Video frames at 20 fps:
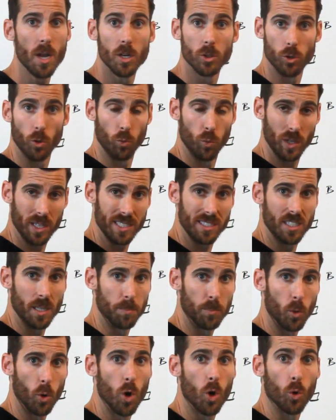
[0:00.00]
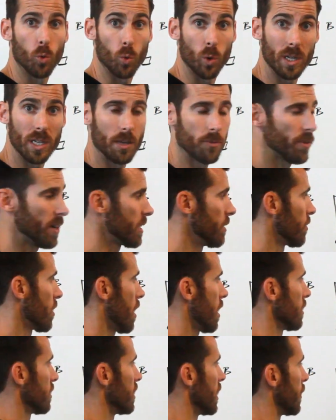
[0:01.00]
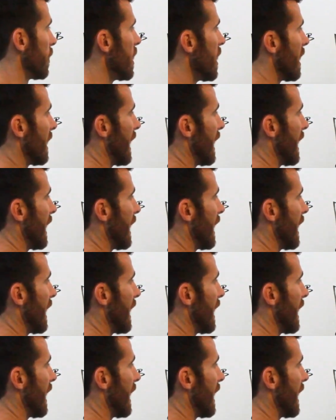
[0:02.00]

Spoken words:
So really simple, really effective concept.